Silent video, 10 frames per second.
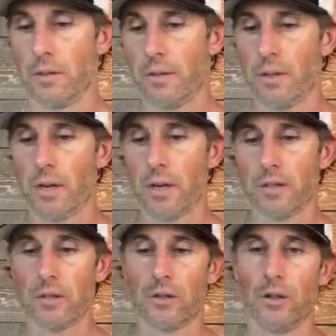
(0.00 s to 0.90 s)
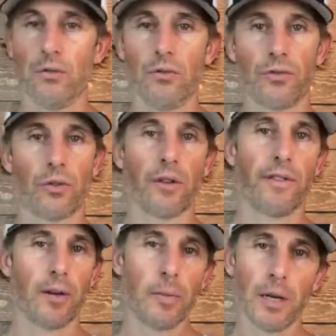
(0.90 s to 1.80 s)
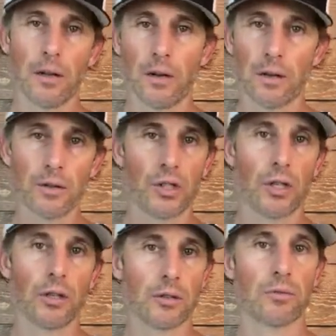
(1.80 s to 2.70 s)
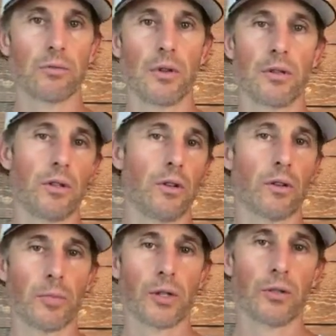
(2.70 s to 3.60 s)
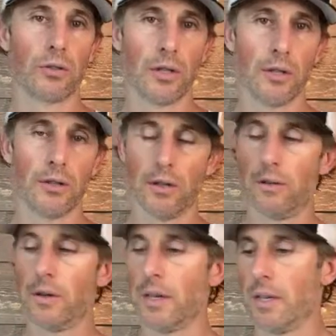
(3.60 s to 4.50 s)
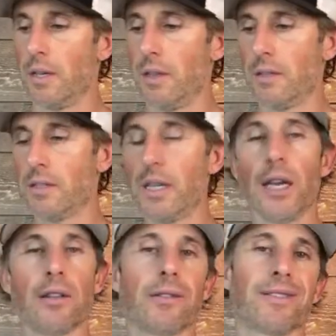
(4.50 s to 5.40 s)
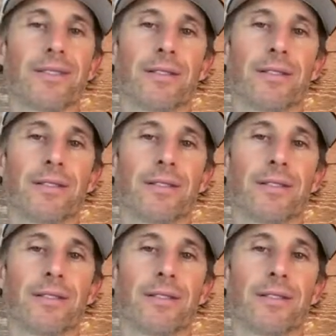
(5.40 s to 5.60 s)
there's huge 45-minute long chunks where there's no commercials allowed. So in the States,